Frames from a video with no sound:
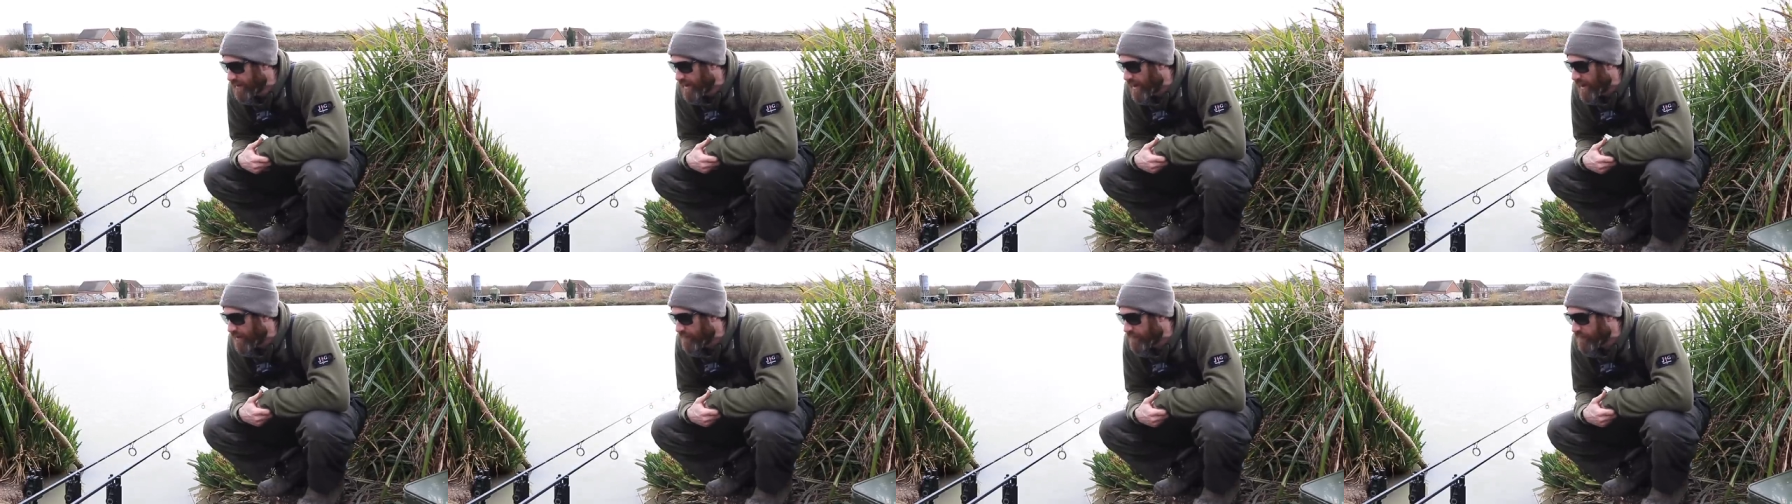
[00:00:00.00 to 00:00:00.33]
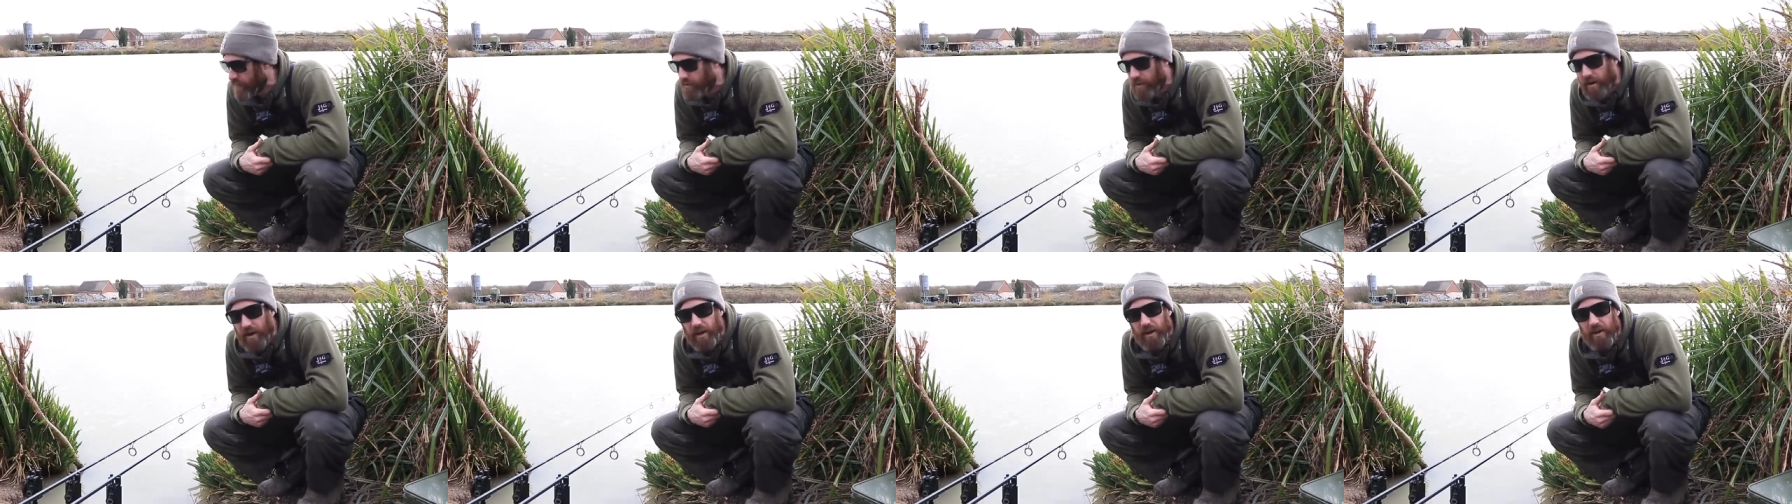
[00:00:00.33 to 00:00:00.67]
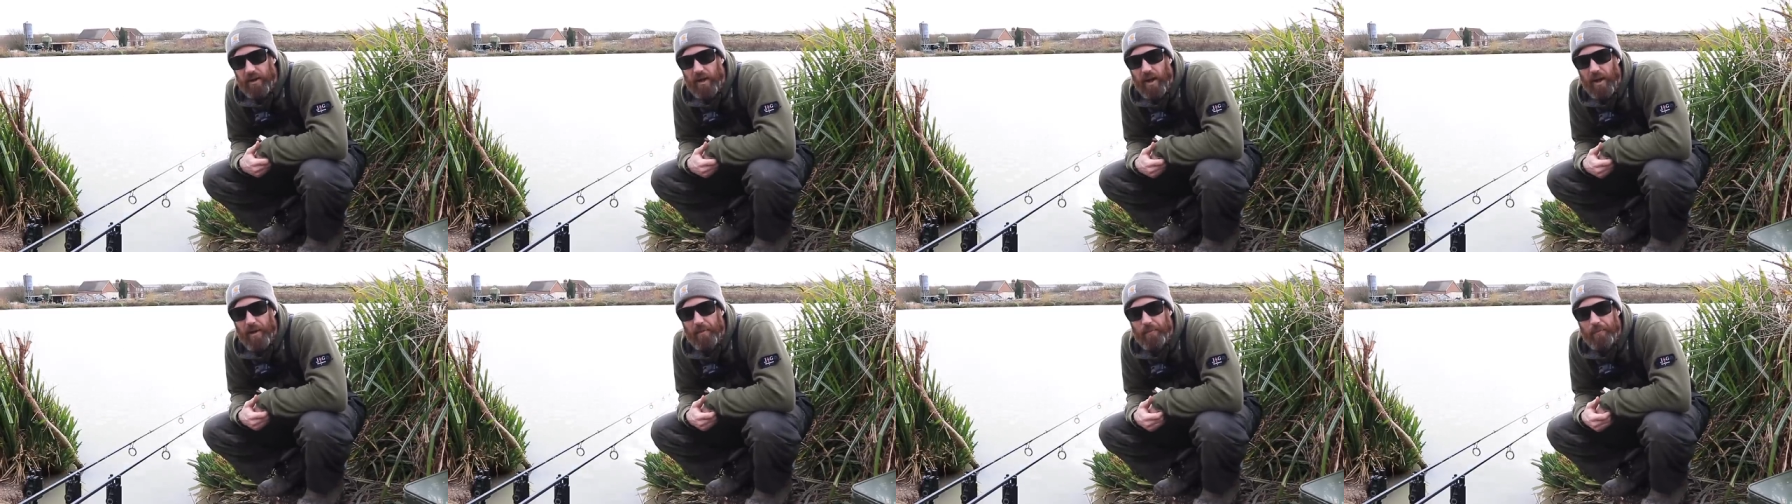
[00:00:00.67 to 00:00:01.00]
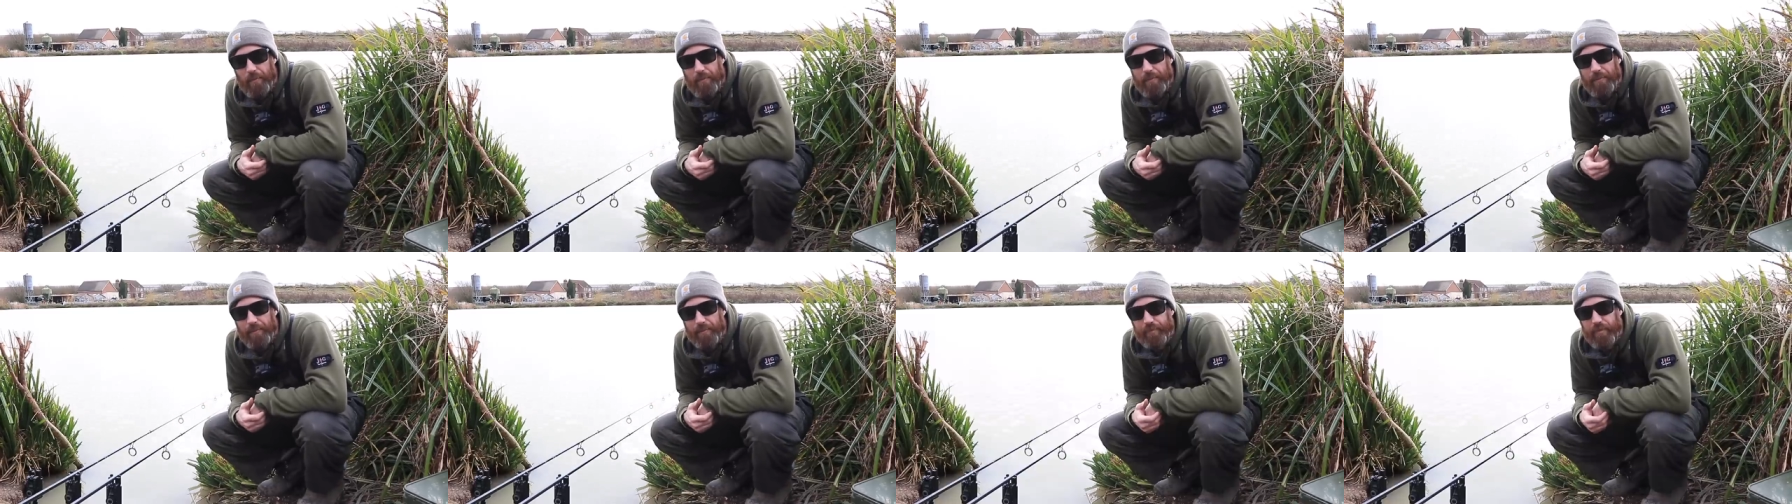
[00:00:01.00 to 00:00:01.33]
I've tried um,
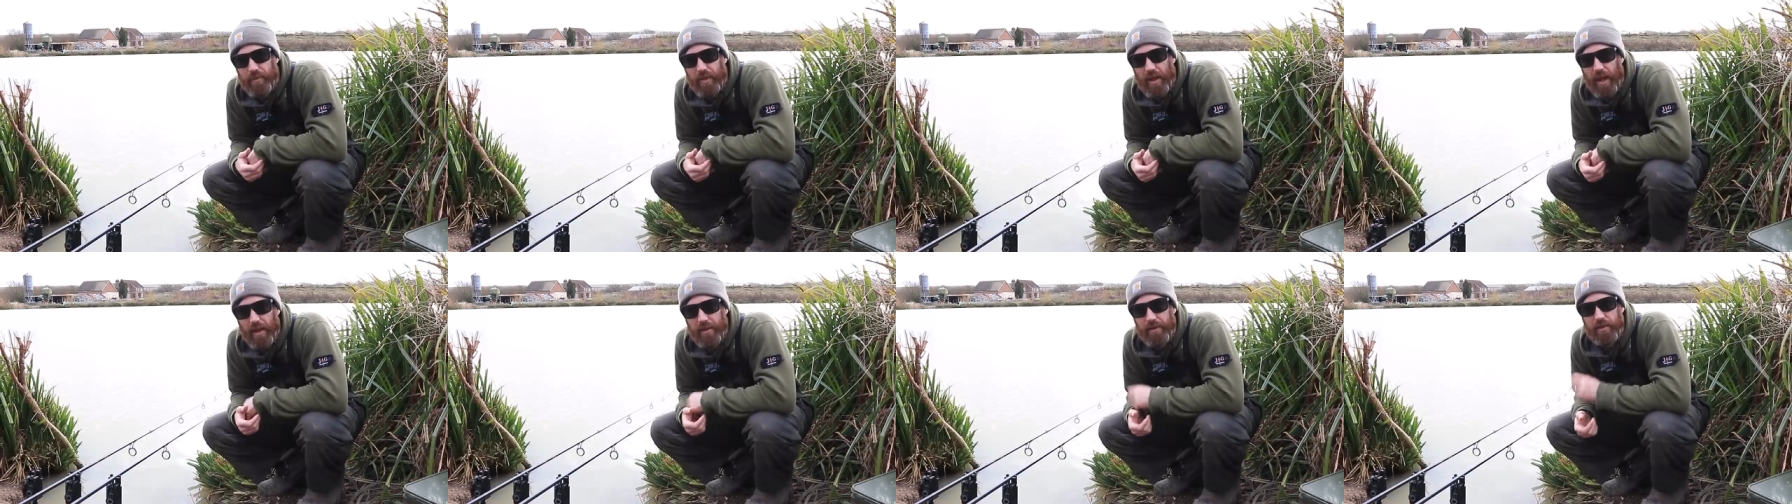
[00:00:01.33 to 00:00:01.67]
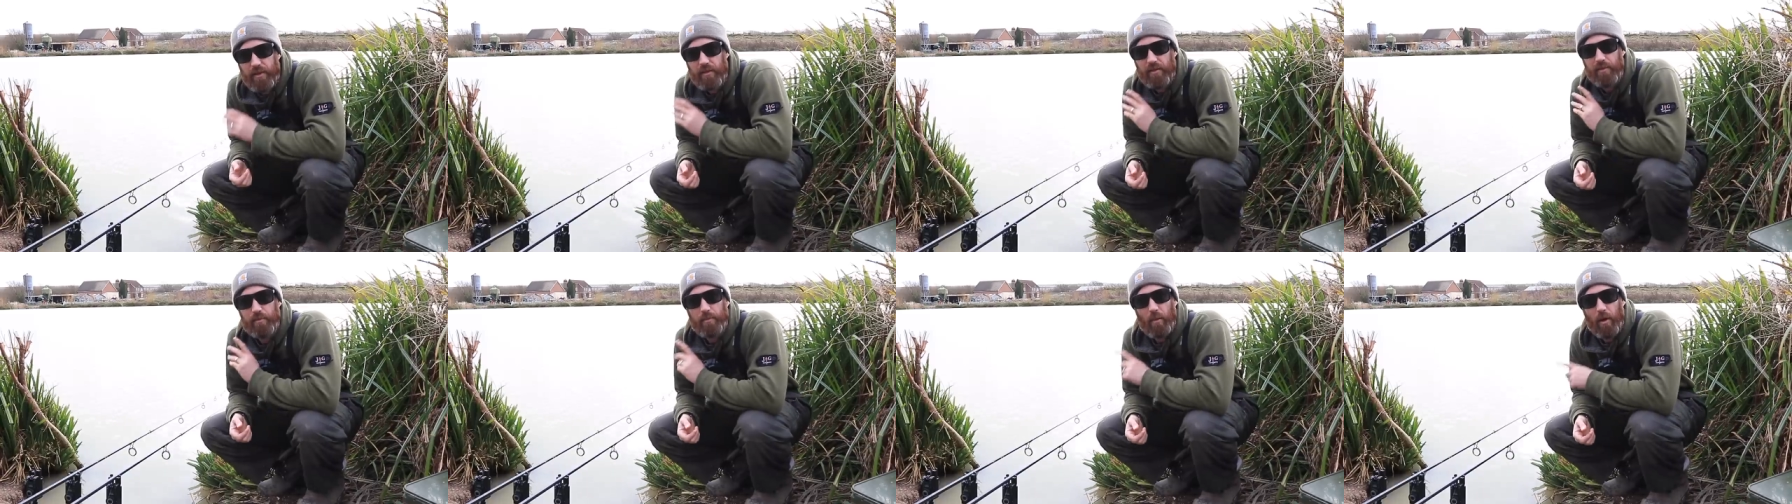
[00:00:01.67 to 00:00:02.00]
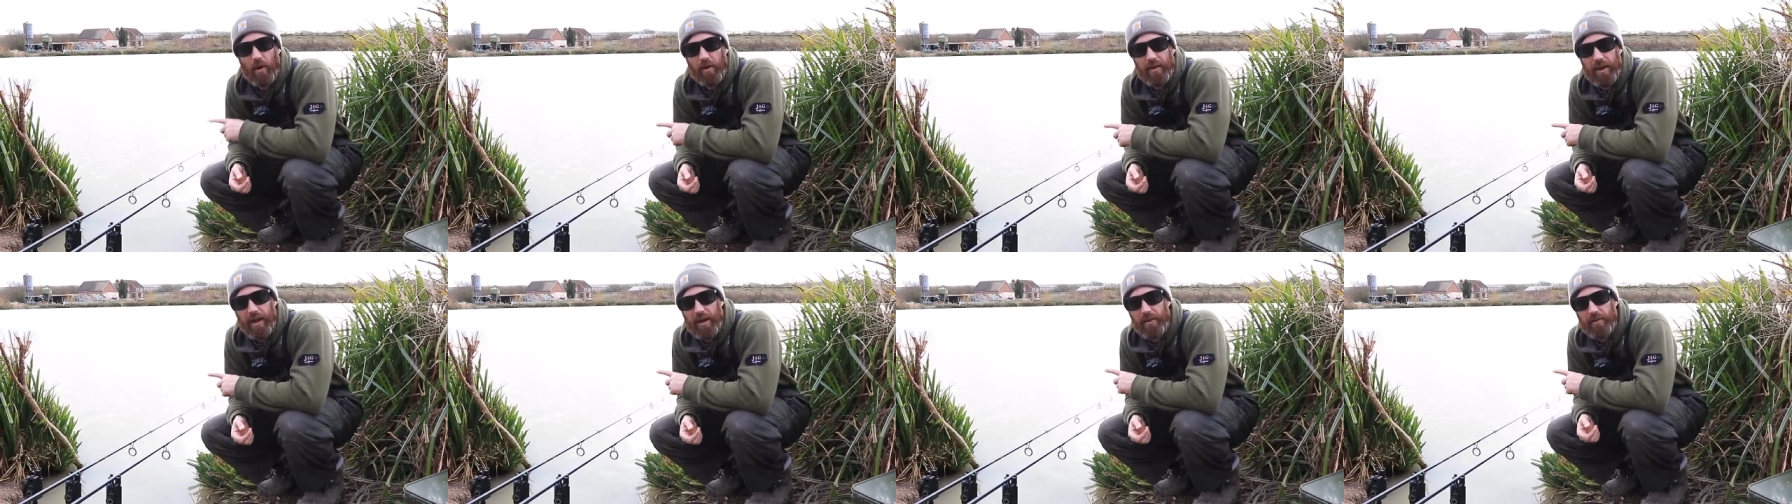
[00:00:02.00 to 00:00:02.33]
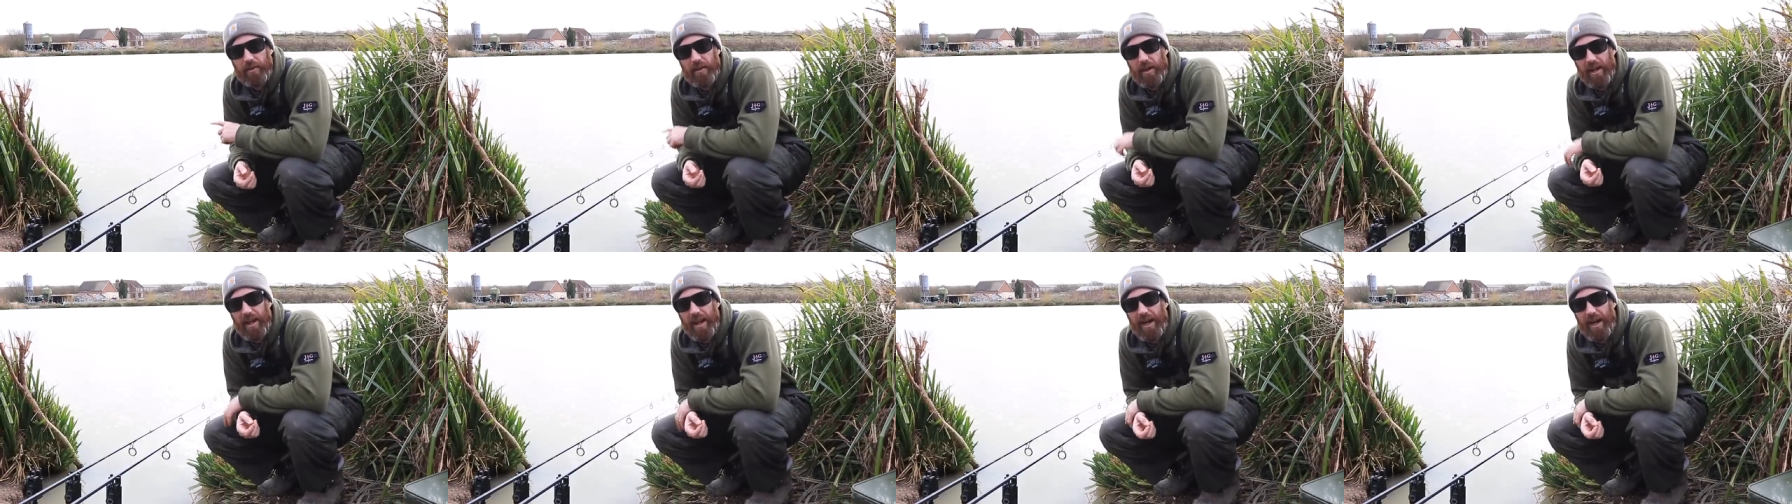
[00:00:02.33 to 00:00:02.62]
that new spot down to the